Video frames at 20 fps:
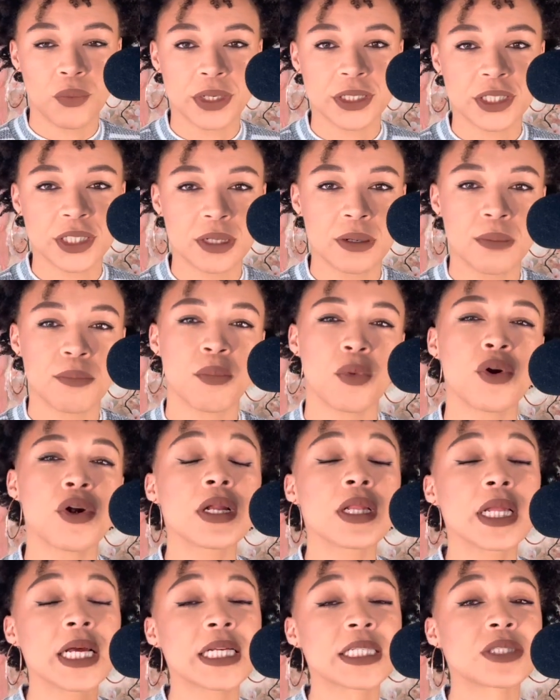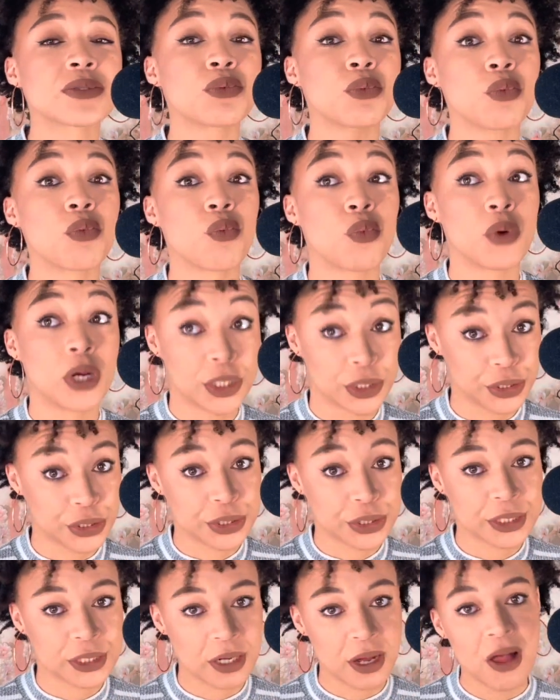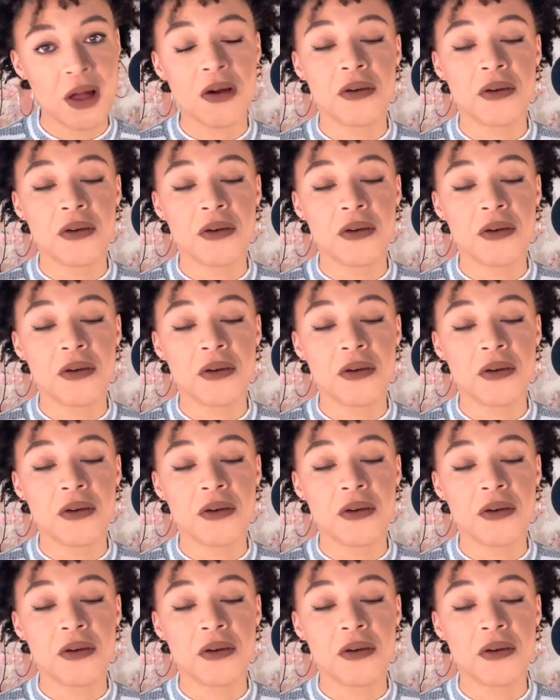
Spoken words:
winter, more or less winter.